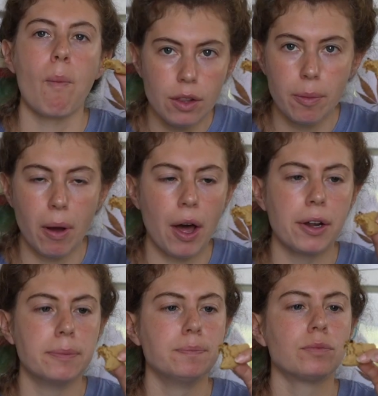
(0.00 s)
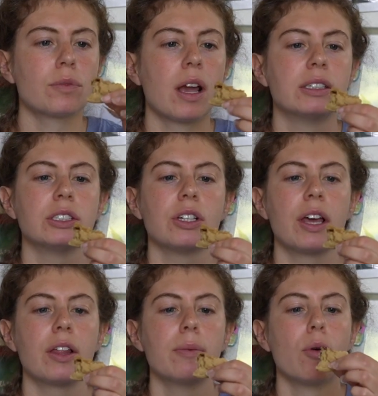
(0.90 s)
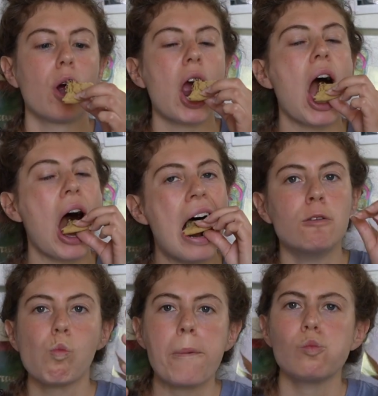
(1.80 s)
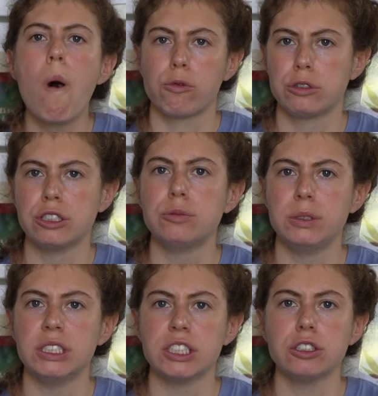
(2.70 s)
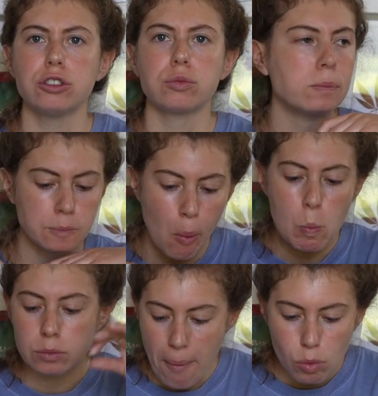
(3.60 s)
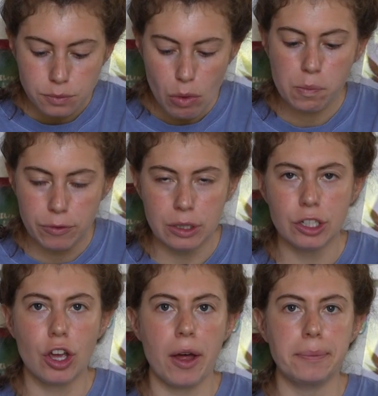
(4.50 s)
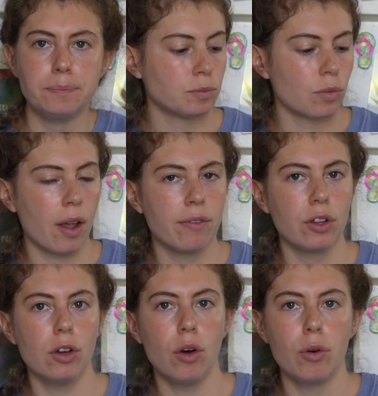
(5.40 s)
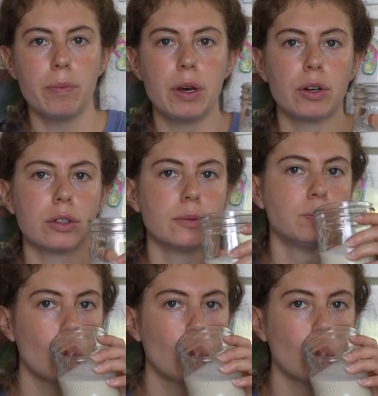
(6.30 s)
The bottom has slightly more crispiness. Really good. I have a little oat milk.